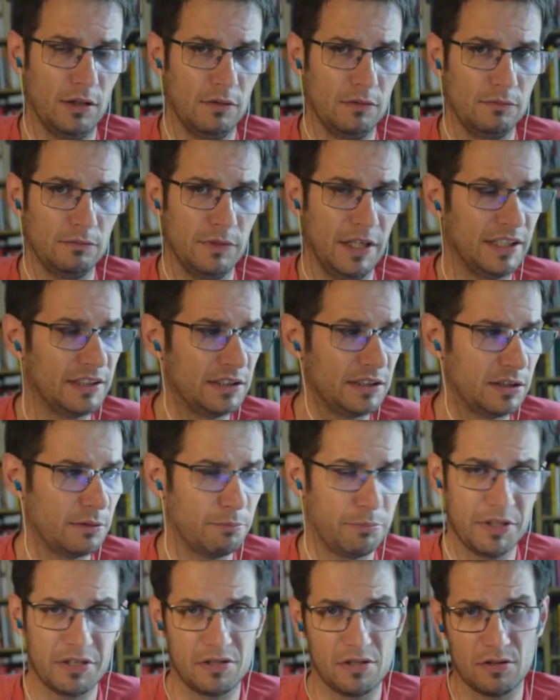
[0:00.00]
editing
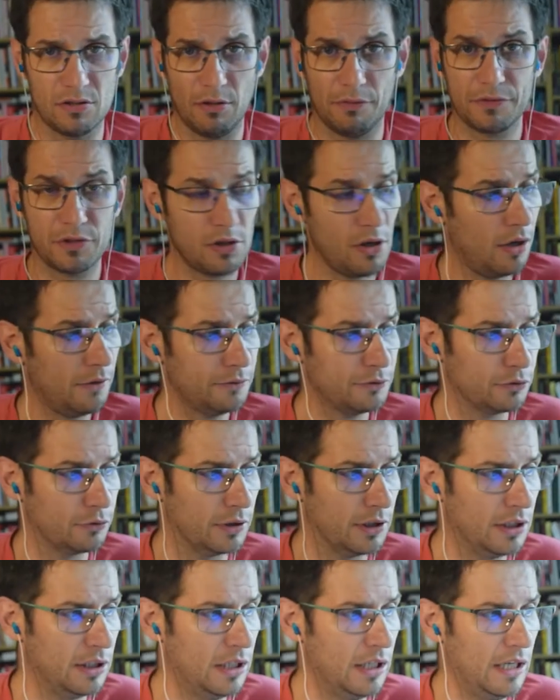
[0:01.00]
pieces of
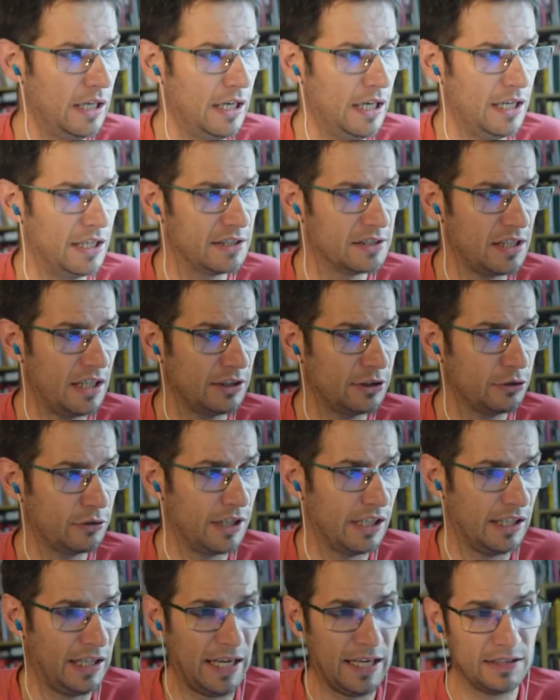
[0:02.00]
software, is that you
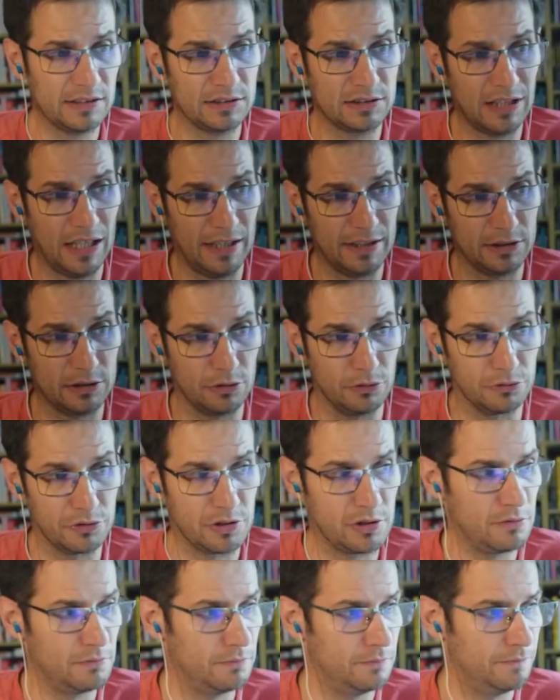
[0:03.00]
can add
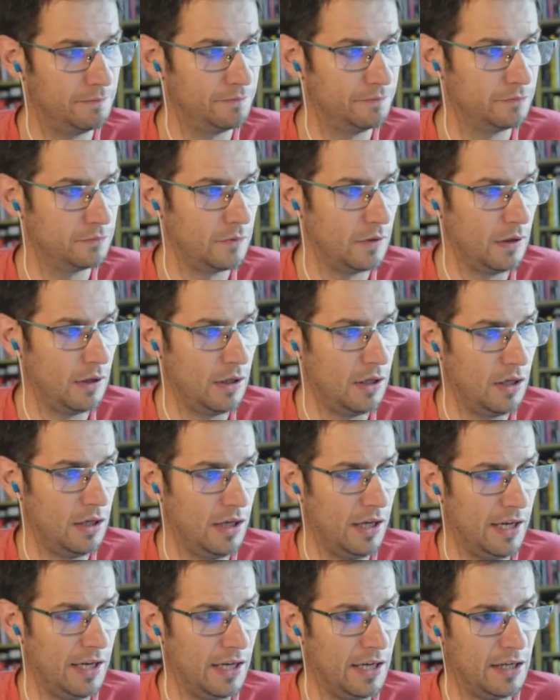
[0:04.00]
titles.
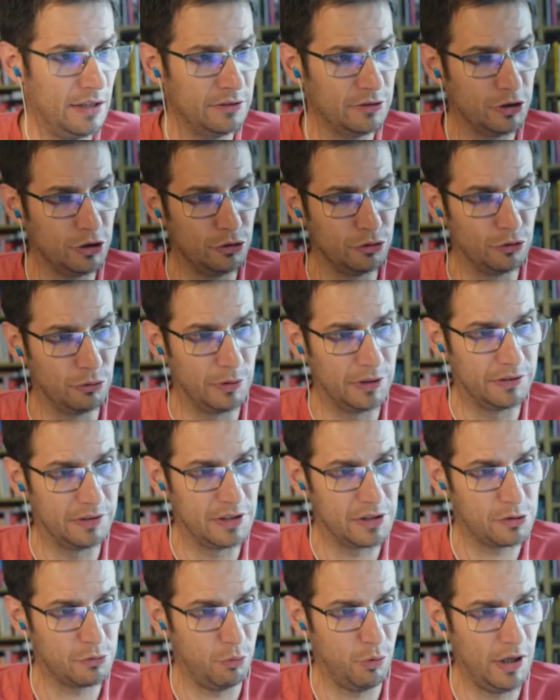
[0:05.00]
And you do it
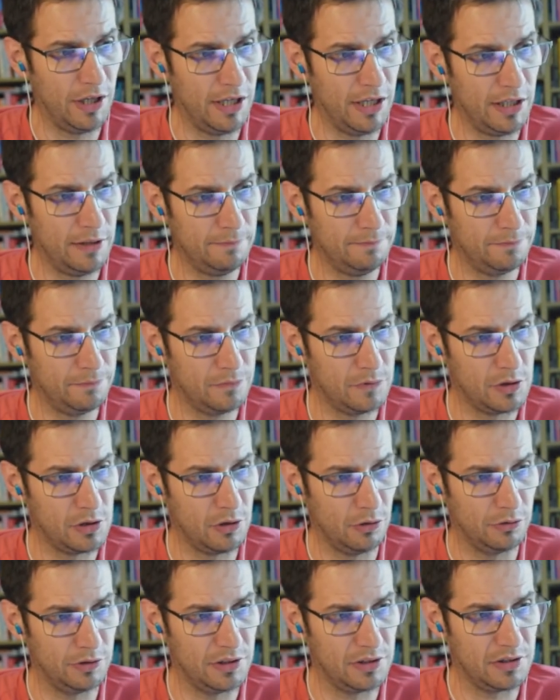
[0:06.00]
this way.
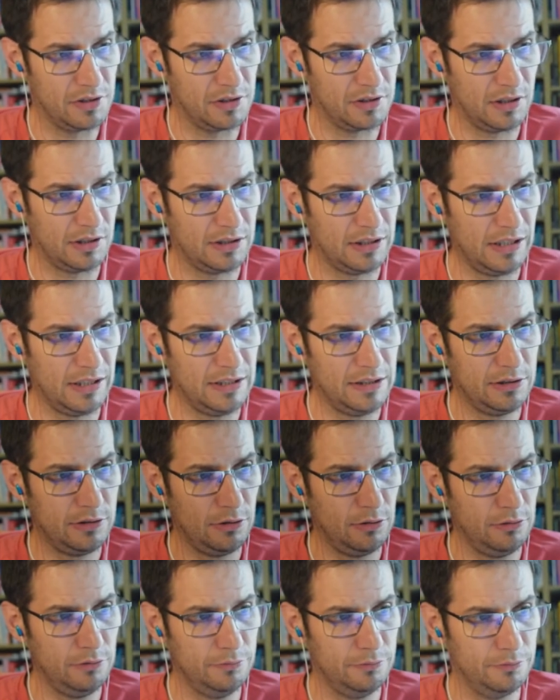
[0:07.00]
So this is a
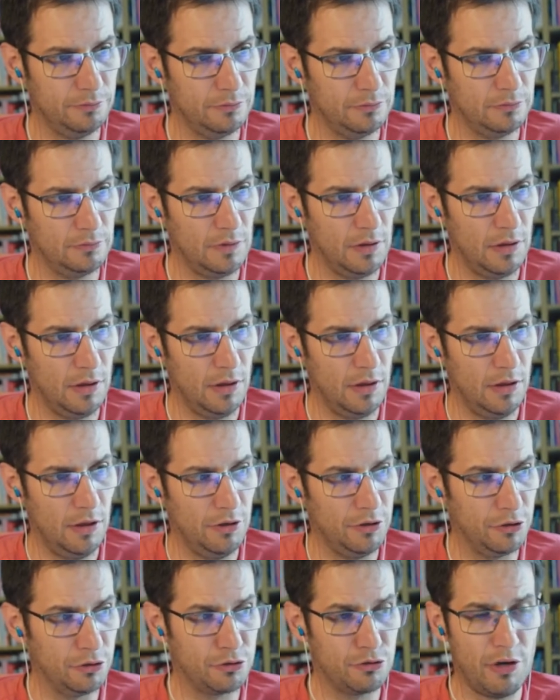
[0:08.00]
title.
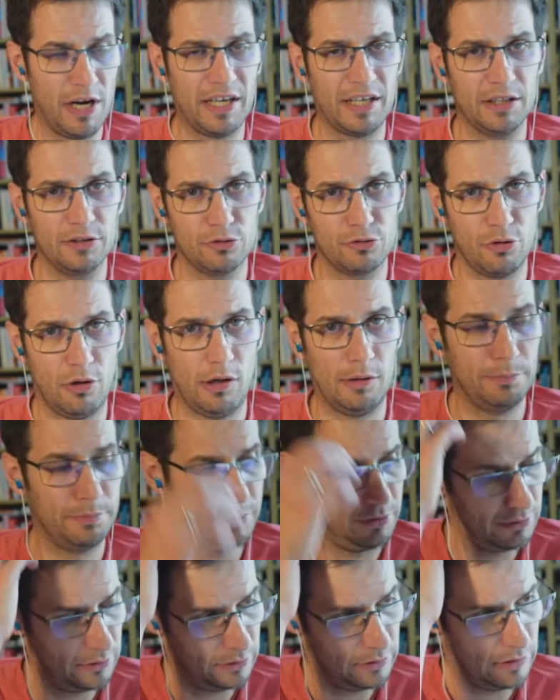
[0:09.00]
You drag and drop
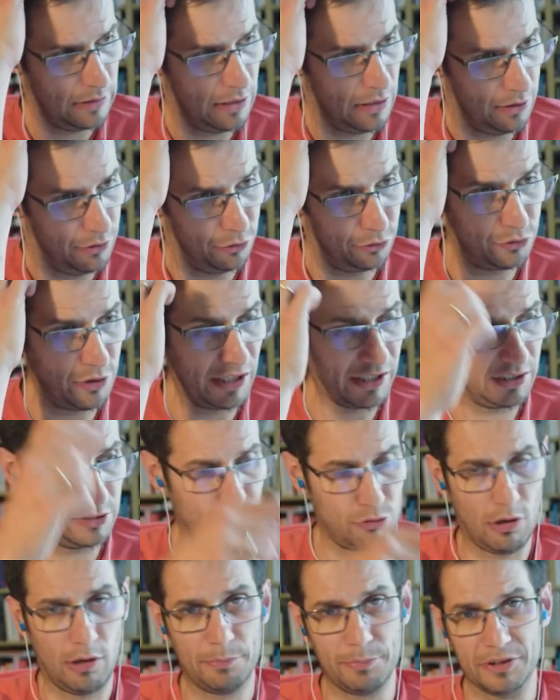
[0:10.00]

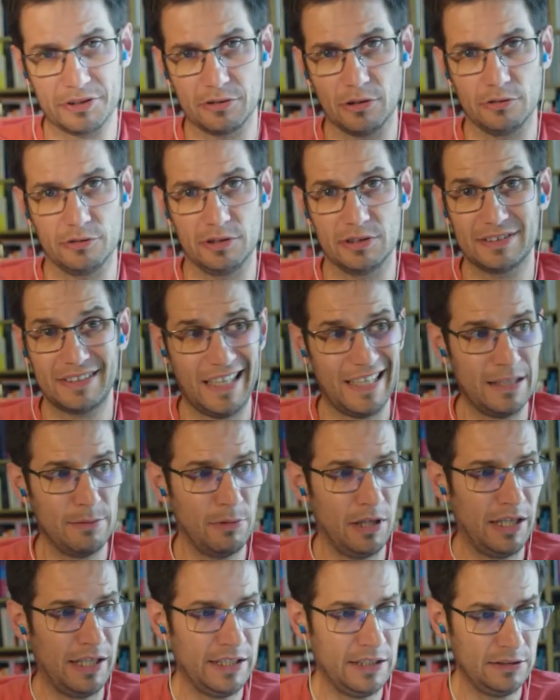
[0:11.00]
it on the
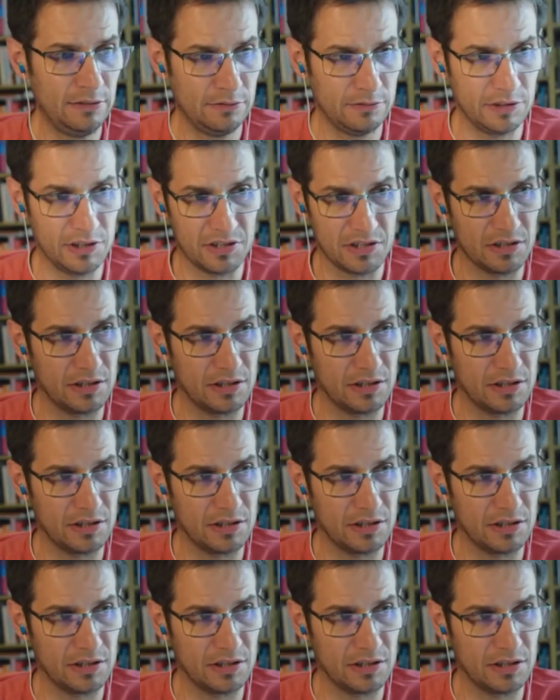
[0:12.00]
timeline. This is the